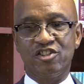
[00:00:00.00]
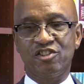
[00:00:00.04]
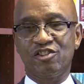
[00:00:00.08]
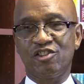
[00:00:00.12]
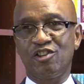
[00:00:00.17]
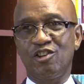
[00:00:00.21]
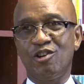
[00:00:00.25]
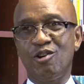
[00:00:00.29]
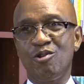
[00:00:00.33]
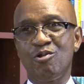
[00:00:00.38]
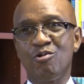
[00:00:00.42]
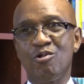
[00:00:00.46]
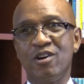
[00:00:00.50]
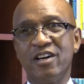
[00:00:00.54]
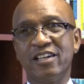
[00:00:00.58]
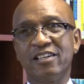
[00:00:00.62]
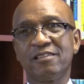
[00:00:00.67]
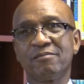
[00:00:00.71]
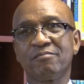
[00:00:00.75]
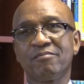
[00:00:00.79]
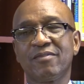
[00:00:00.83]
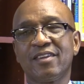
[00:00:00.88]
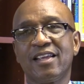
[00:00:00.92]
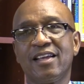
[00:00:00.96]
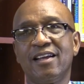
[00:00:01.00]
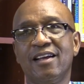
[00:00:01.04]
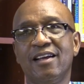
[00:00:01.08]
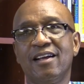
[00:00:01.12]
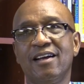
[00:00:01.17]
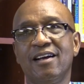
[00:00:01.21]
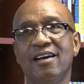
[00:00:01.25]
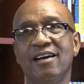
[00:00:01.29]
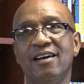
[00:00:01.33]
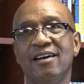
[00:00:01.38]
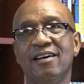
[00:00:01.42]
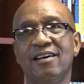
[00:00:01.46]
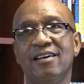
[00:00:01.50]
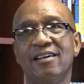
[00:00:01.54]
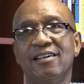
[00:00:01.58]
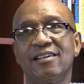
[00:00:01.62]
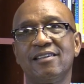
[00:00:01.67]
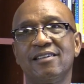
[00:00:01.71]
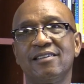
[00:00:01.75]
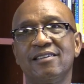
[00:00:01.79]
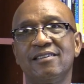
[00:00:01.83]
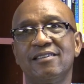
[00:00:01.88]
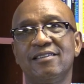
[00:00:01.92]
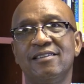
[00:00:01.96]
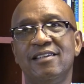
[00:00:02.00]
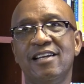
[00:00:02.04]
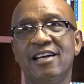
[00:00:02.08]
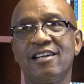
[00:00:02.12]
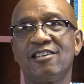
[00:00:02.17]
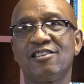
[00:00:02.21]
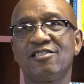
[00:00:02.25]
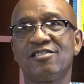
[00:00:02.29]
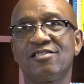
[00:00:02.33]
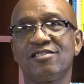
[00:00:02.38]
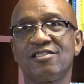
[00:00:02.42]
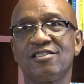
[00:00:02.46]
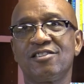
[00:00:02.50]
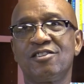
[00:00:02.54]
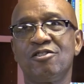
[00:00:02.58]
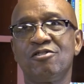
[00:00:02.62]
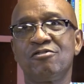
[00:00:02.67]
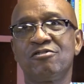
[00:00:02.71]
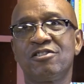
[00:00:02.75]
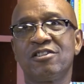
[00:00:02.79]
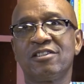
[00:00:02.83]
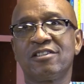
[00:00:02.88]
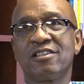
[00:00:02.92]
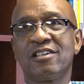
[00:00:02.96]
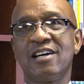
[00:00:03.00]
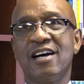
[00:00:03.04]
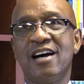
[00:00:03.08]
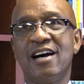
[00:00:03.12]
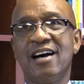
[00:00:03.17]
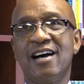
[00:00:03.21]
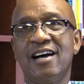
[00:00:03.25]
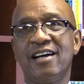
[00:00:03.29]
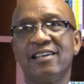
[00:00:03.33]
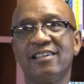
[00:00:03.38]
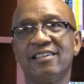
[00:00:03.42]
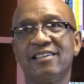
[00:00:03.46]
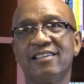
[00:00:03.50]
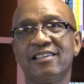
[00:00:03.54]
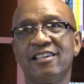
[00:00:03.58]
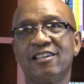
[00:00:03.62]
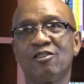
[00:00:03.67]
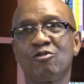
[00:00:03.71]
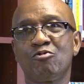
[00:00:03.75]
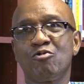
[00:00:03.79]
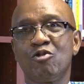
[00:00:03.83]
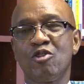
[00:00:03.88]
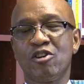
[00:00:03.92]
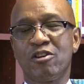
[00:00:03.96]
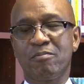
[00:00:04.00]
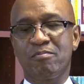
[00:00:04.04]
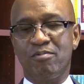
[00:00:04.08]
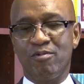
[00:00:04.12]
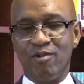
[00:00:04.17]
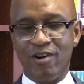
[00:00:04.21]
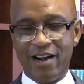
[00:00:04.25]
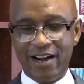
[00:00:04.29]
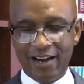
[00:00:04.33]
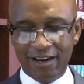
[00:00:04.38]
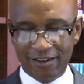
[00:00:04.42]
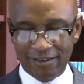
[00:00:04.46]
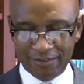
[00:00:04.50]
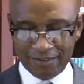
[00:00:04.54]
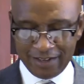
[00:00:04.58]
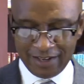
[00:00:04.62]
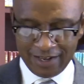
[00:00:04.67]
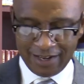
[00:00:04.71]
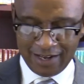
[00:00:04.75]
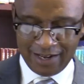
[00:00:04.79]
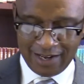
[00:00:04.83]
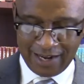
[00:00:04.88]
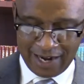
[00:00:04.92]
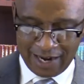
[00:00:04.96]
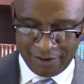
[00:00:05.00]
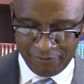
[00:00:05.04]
the Lord. Let us go to God in a word of prayer. Our